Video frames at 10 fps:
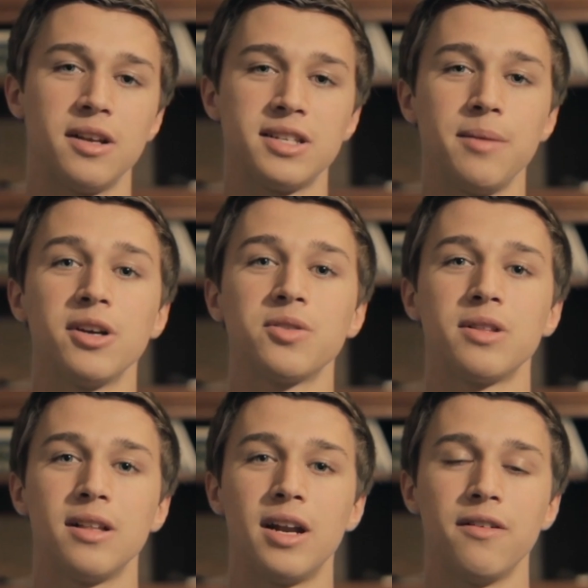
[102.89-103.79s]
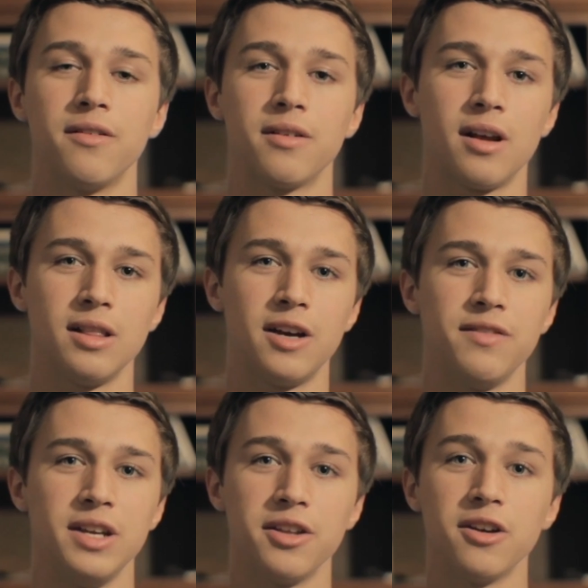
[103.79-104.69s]
Now same goes with a lot of
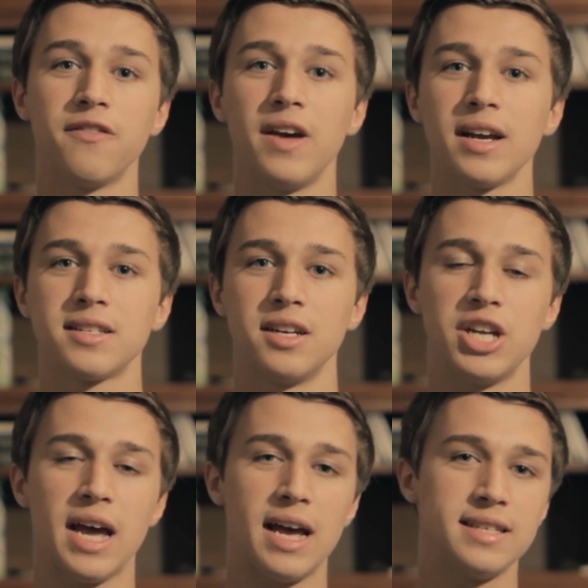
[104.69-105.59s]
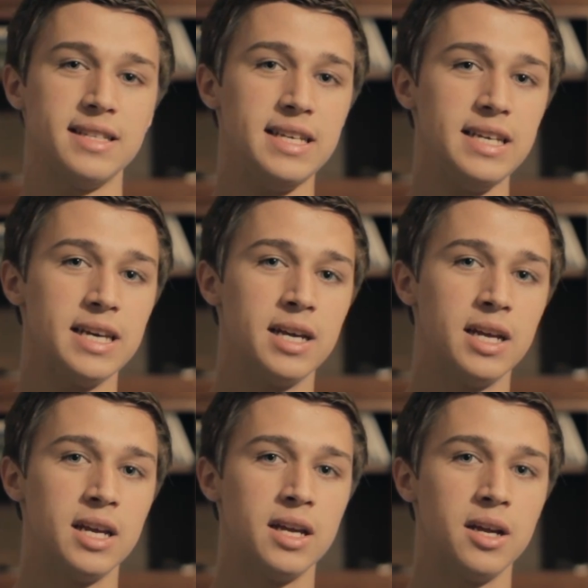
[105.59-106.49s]
the other effects, such as the
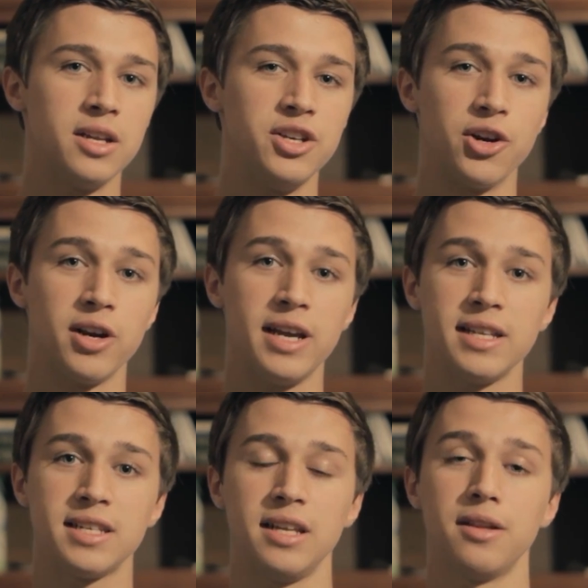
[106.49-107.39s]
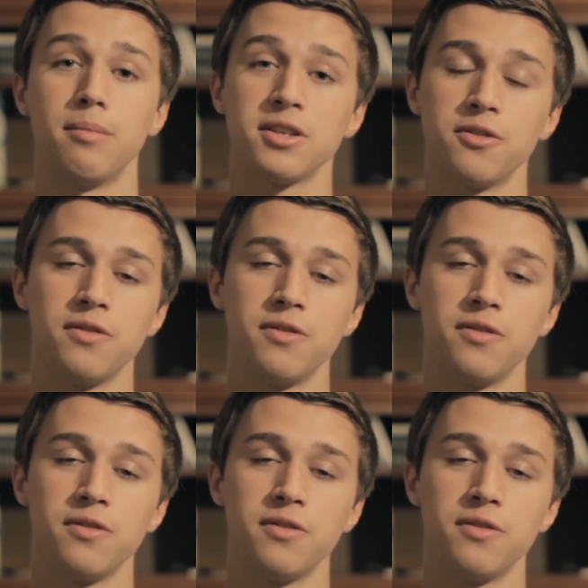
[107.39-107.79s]
dirt hits and the muzzle